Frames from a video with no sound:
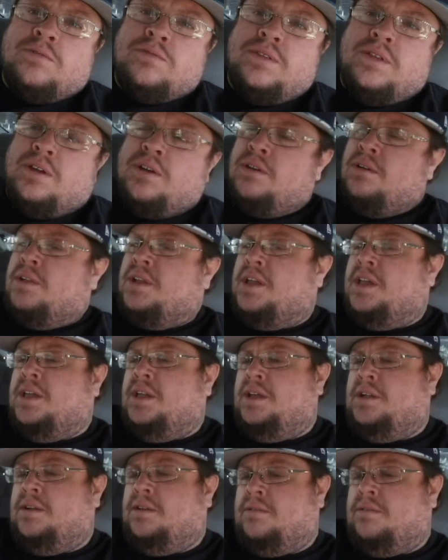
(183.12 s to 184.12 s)
old
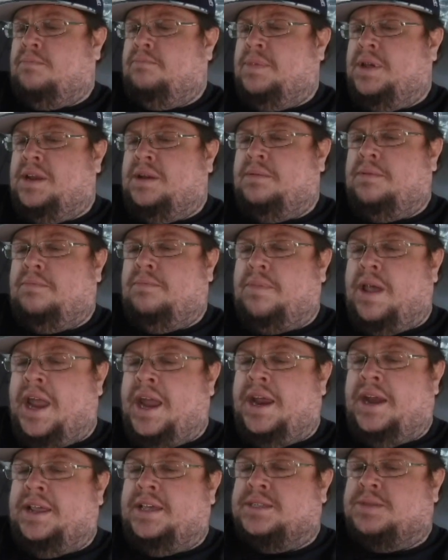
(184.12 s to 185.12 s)
early or mid
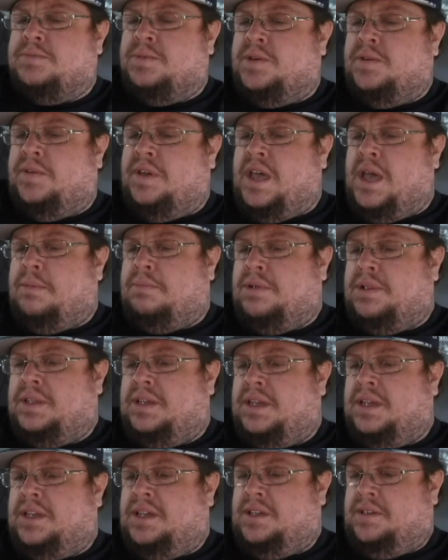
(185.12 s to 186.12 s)
80s movie, I
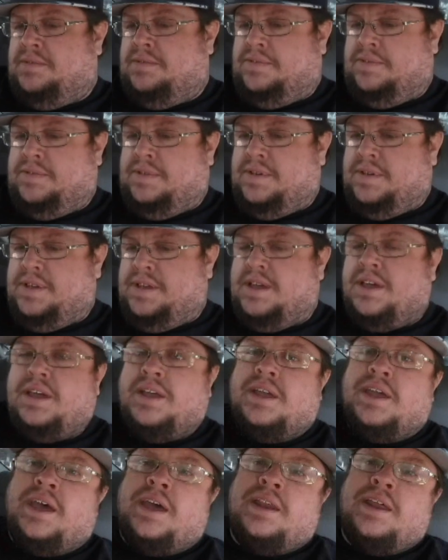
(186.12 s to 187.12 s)
believe.
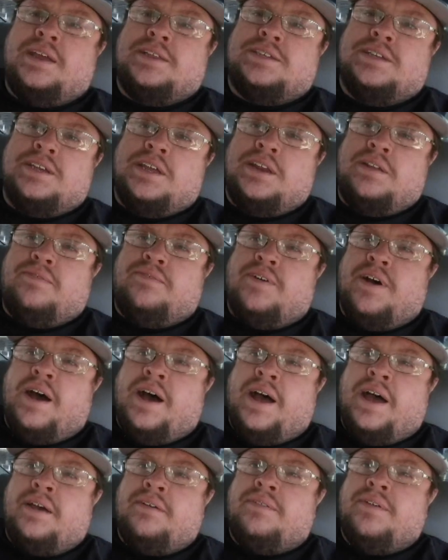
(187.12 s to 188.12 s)
Yeah,
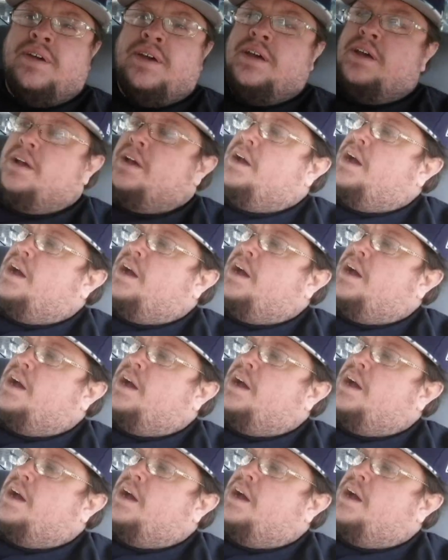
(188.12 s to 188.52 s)
1985.